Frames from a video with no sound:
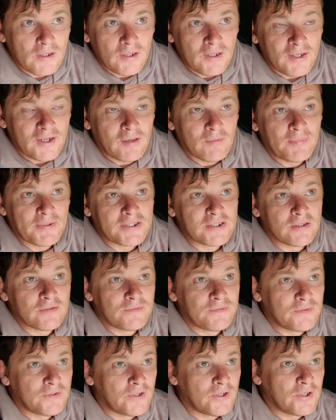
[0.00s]
little bit
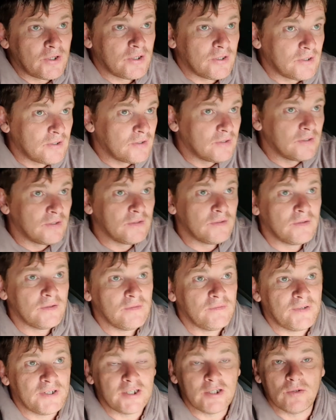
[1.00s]
of
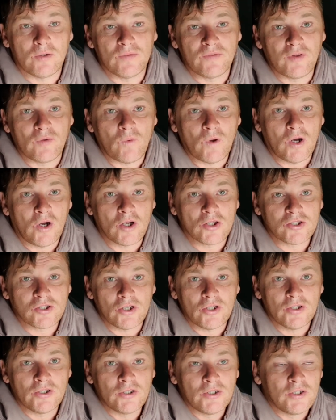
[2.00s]
video of the
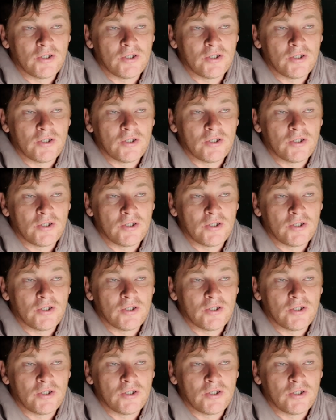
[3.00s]
water,